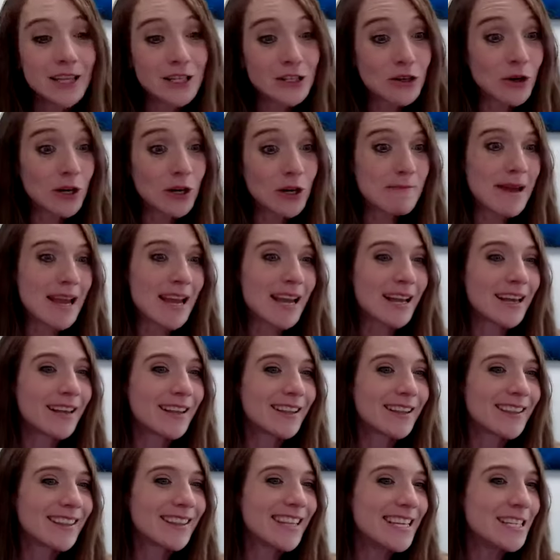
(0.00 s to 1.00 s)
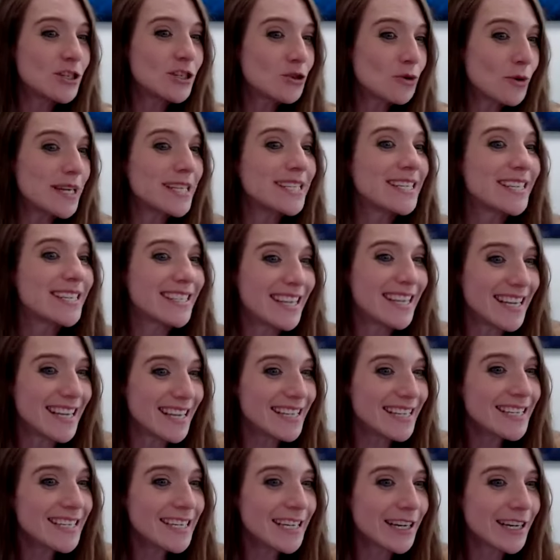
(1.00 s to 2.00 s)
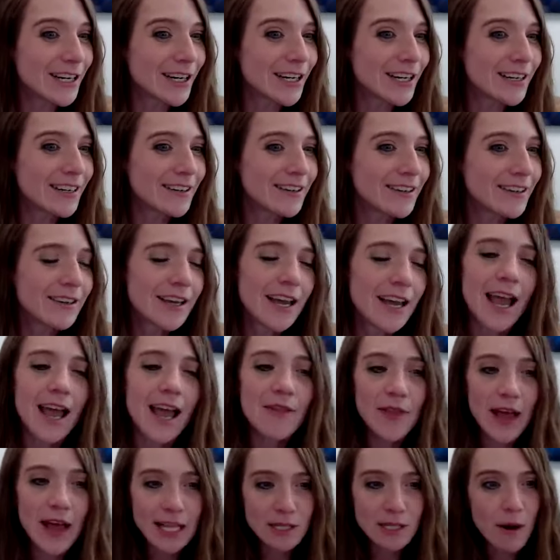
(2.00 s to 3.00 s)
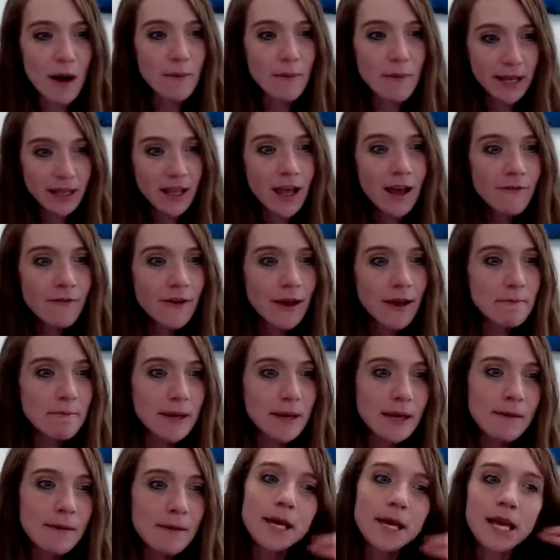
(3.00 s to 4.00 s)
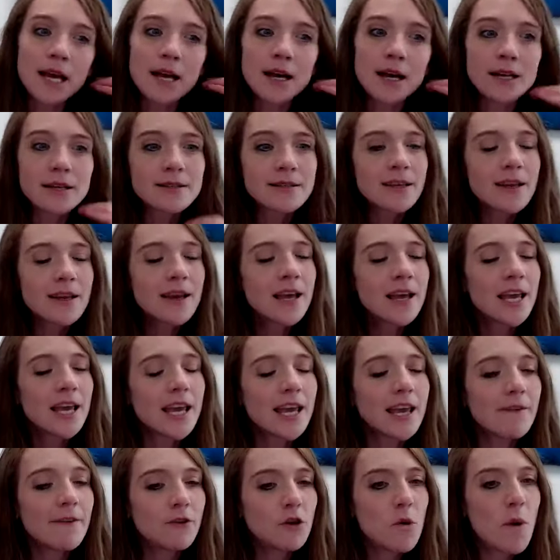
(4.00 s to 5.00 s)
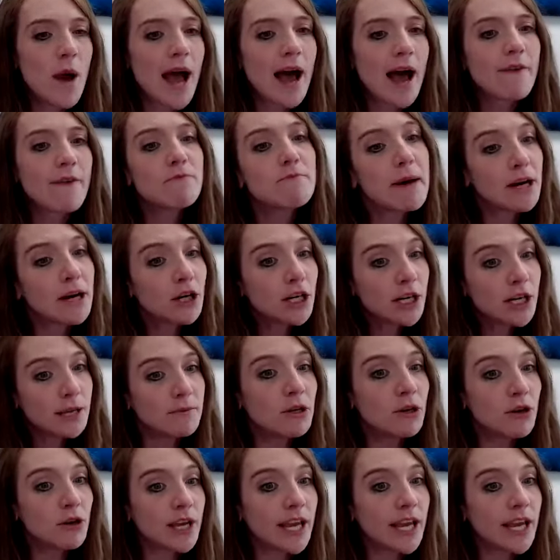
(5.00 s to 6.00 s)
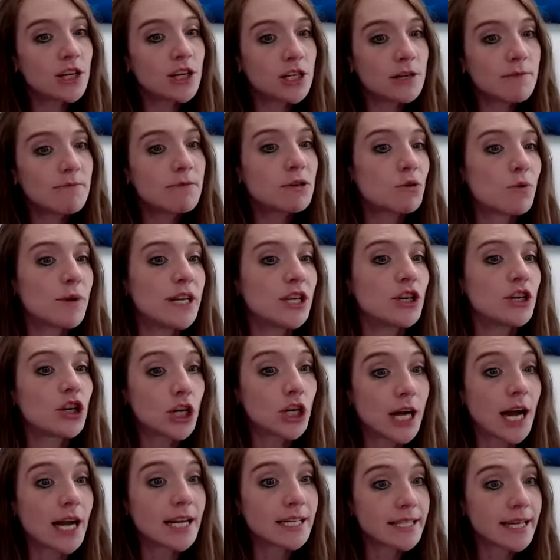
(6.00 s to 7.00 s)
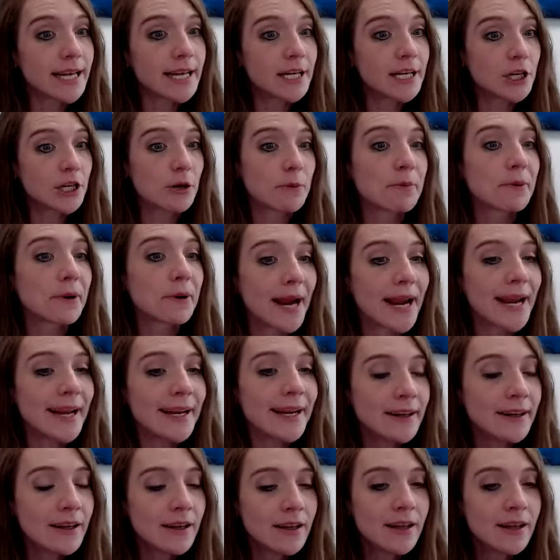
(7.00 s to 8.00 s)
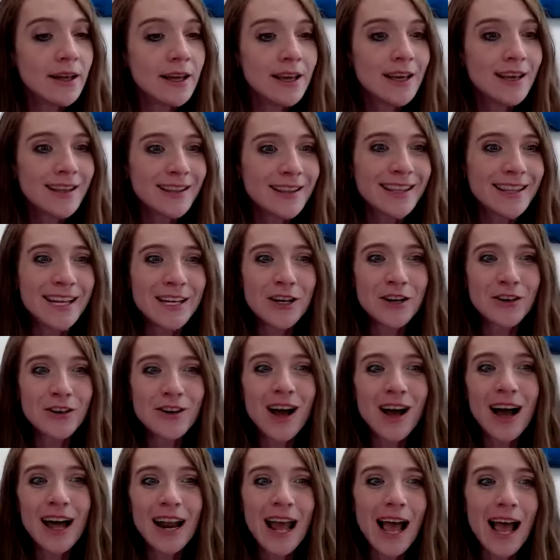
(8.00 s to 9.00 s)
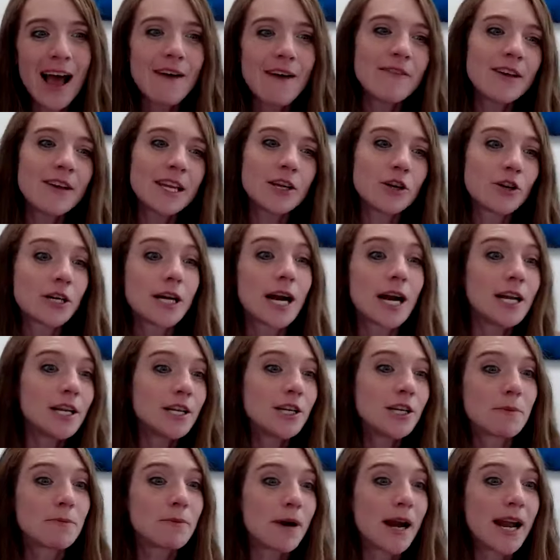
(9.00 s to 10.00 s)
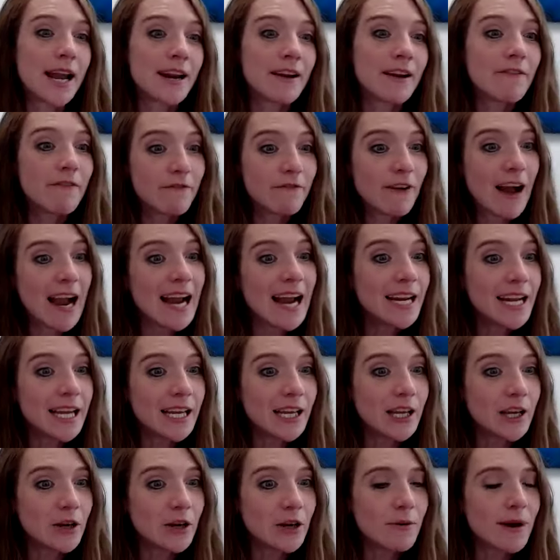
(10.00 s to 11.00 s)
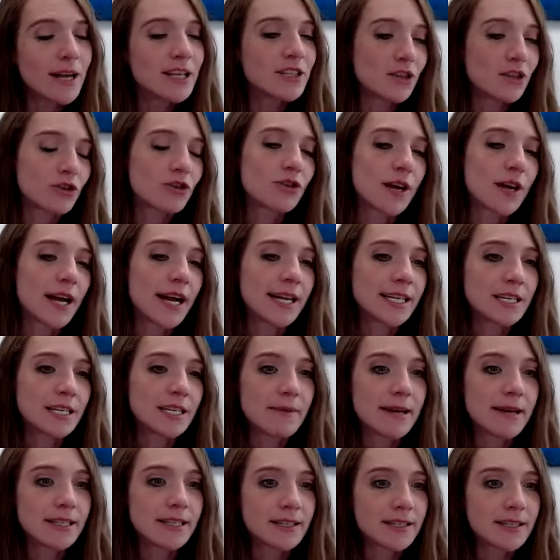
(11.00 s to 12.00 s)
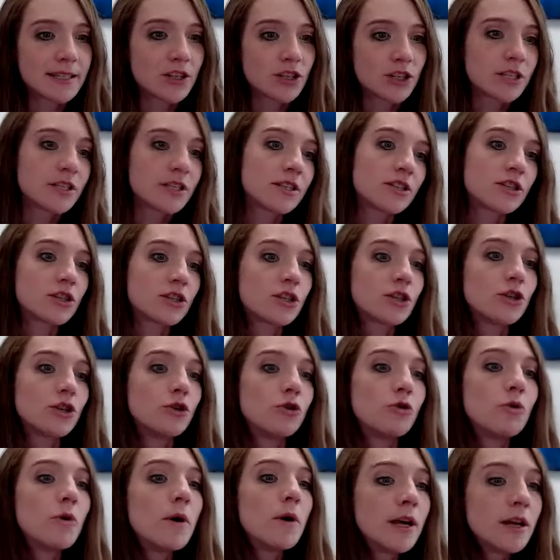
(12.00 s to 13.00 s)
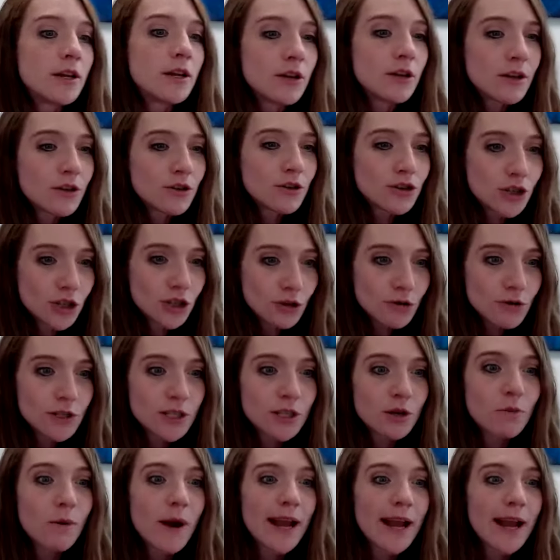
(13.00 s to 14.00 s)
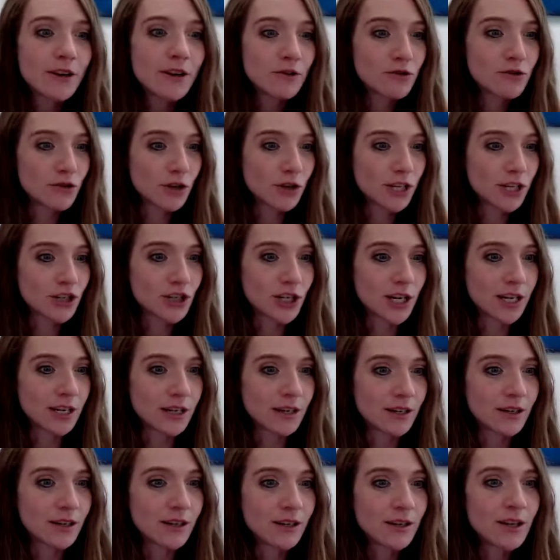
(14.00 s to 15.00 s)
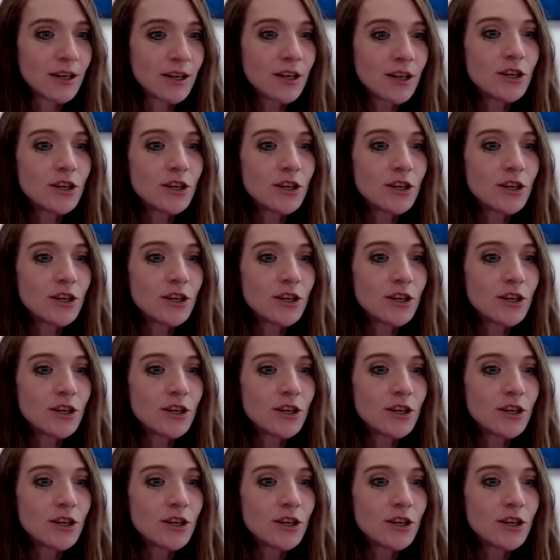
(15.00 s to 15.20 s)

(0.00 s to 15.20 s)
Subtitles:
It's going to make these choices easier. And that's why we love MB, because if you have better communication between your gut and your brain, then you're not having your gut and your brain fighting you as you're trying to make decisions to choose the right nutrition,